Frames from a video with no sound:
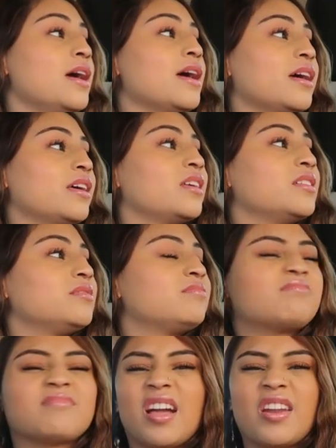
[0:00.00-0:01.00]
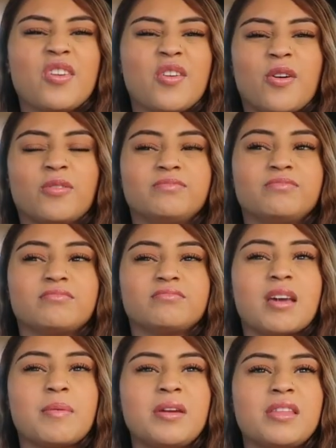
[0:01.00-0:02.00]
And I don't know,
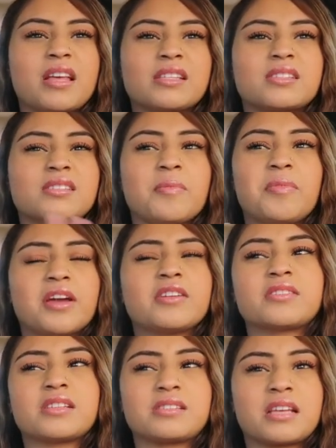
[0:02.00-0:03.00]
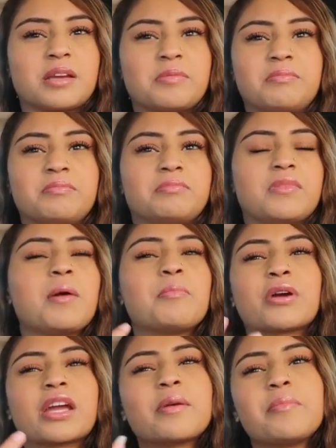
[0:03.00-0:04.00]
maybe that's something else that's like
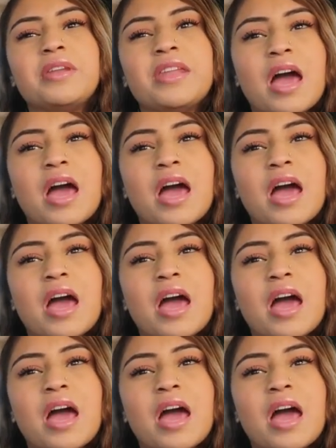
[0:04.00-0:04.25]
not bringing me